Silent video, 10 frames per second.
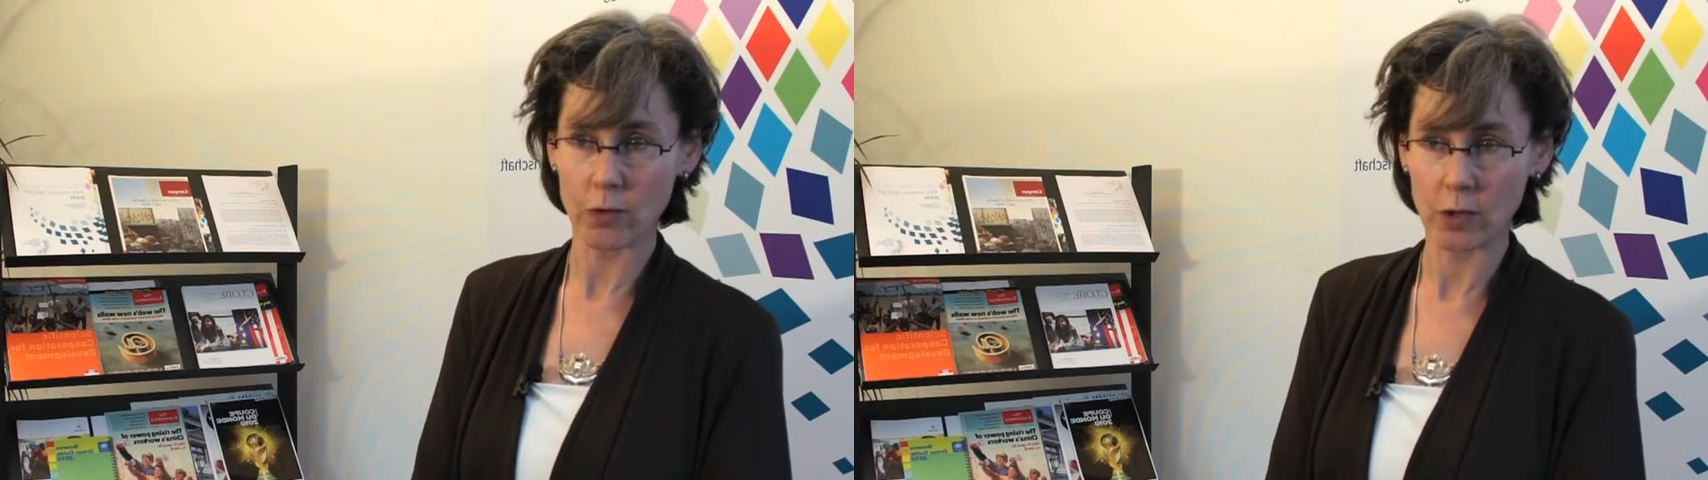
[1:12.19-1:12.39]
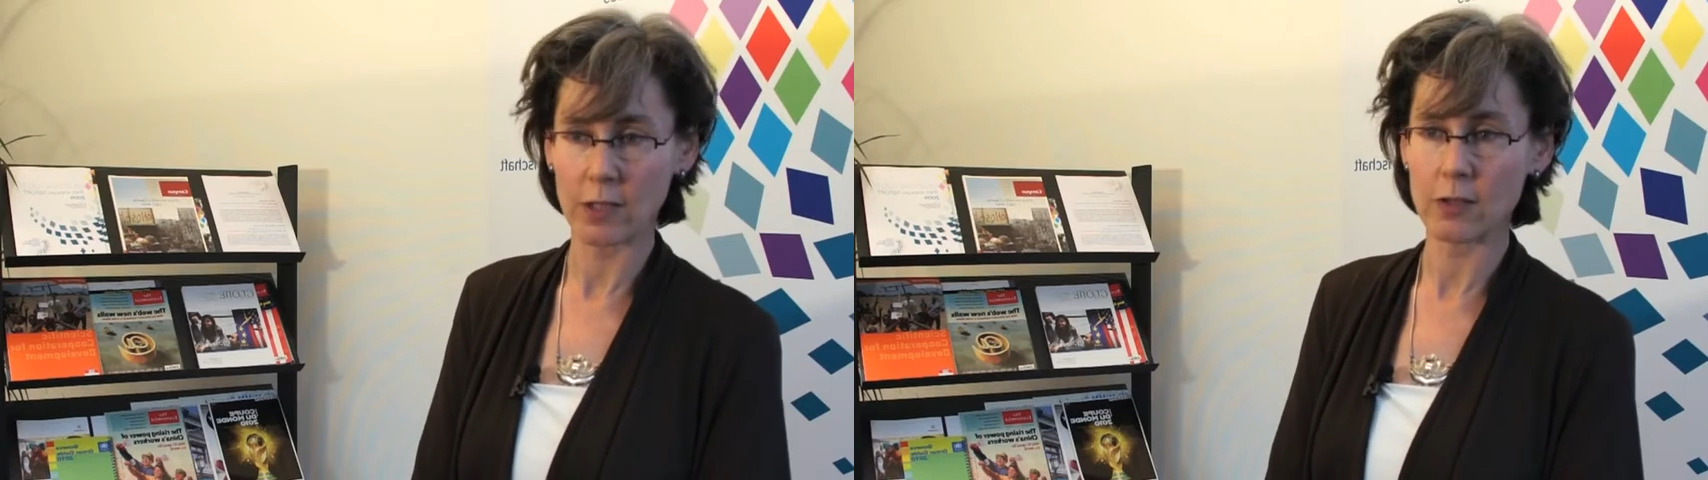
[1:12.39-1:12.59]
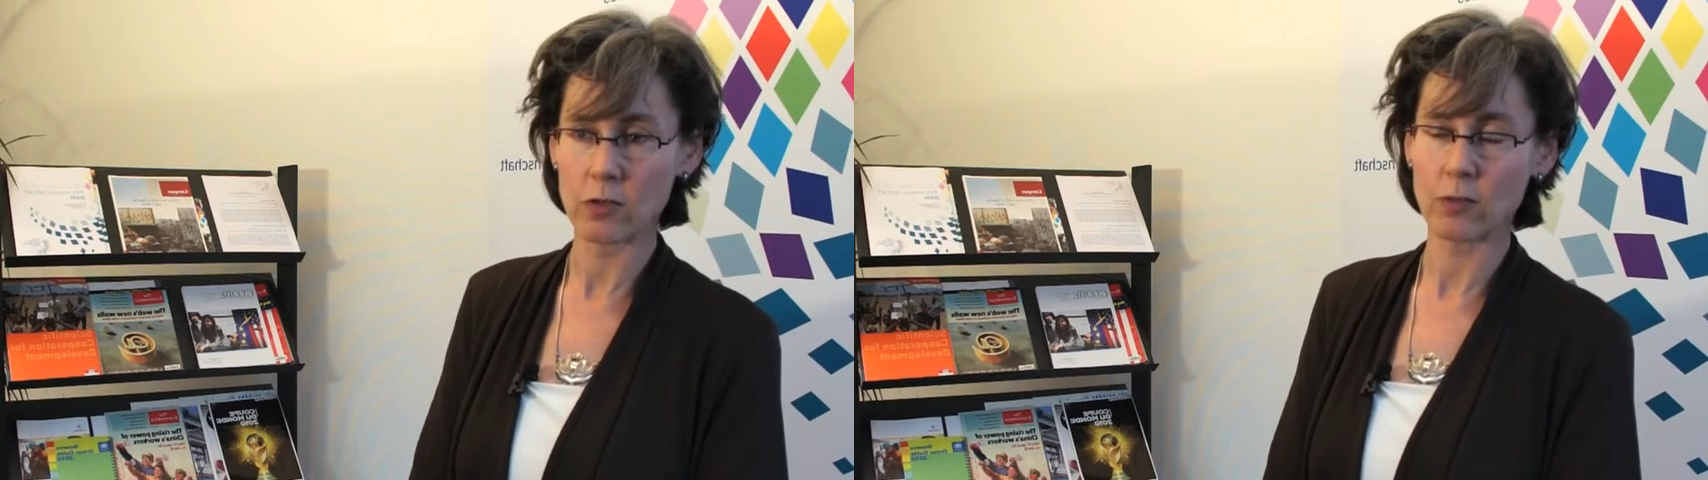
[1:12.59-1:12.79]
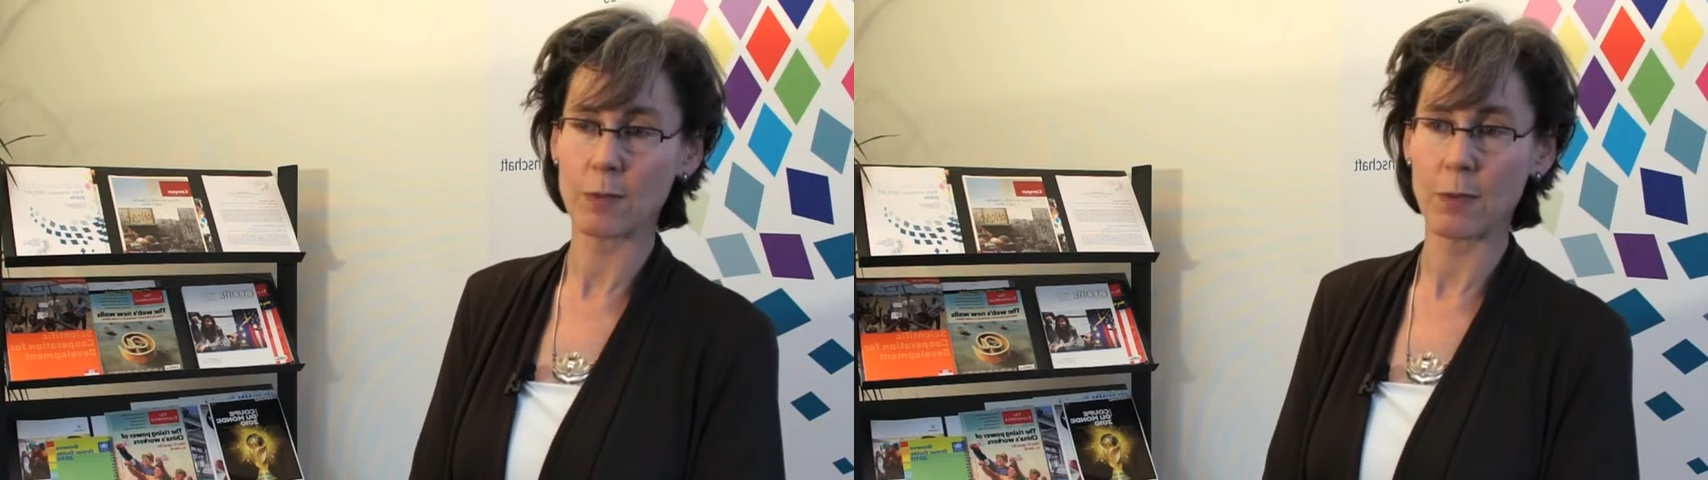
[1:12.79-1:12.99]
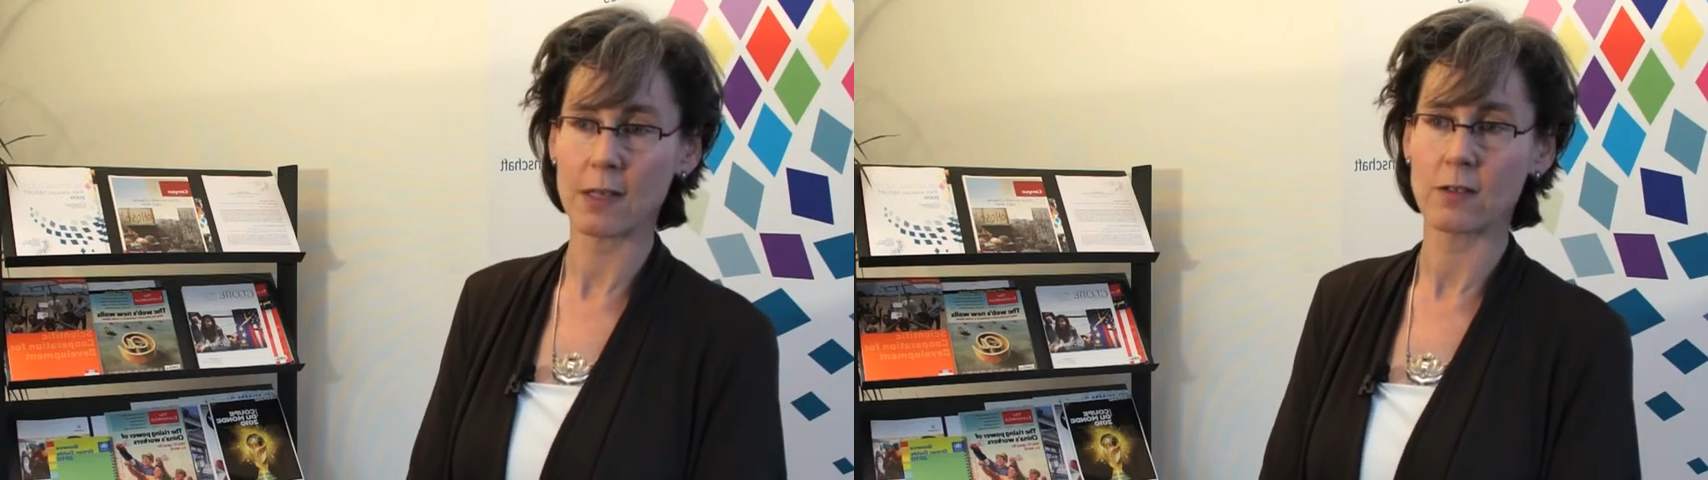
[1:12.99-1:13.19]

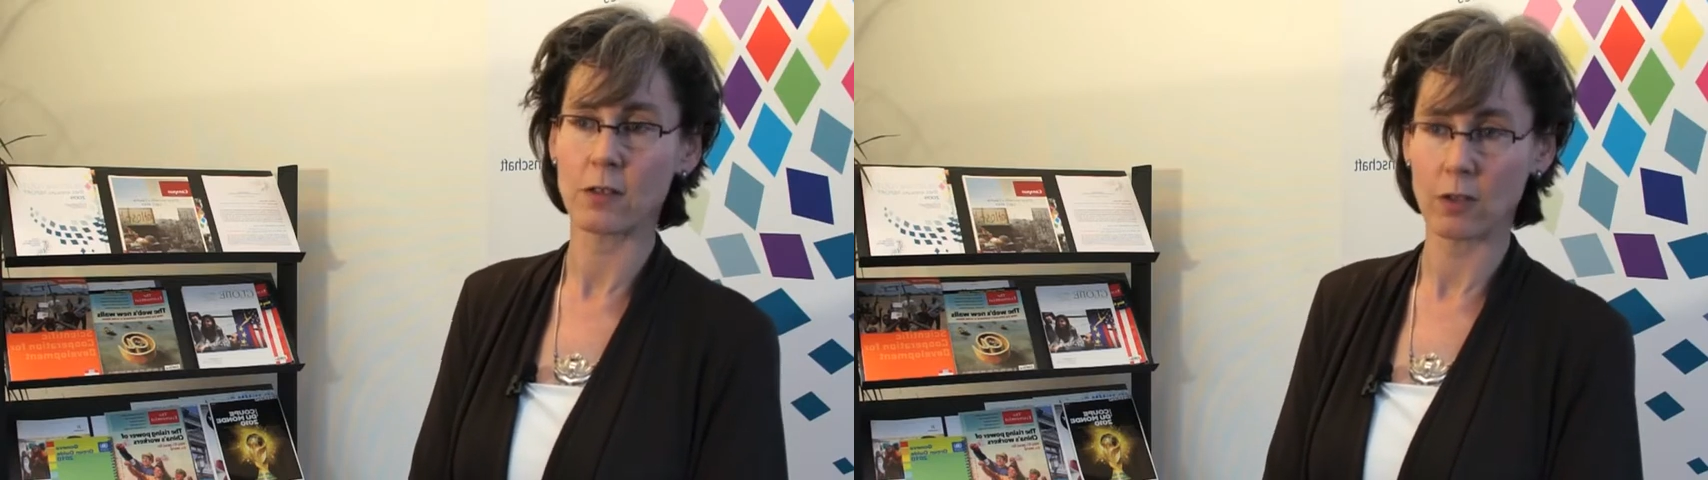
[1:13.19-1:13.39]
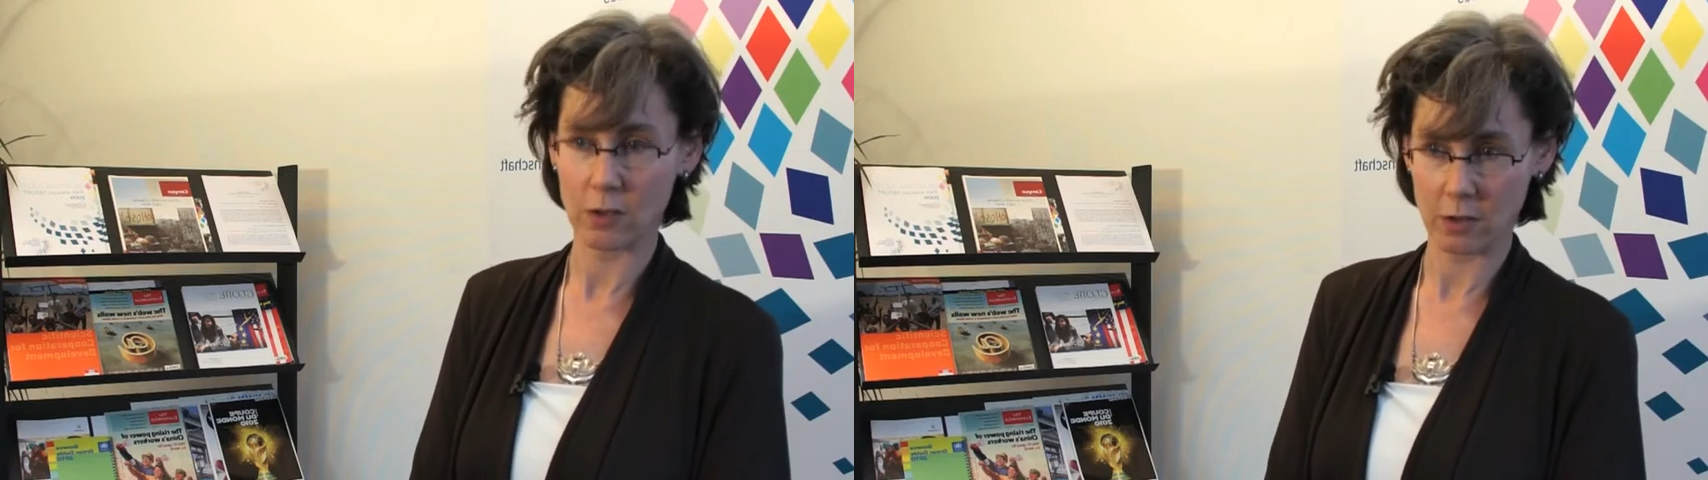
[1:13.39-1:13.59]
industry based